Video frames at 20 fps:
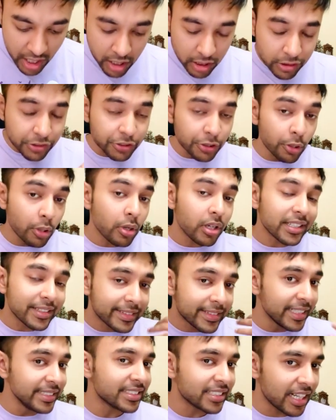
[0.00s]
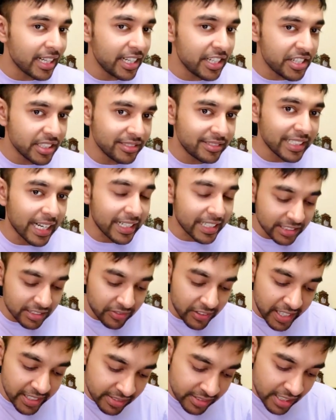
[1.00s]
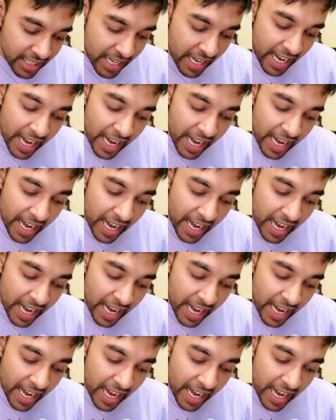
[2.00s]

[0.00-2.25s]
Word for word: So this condition satisfies,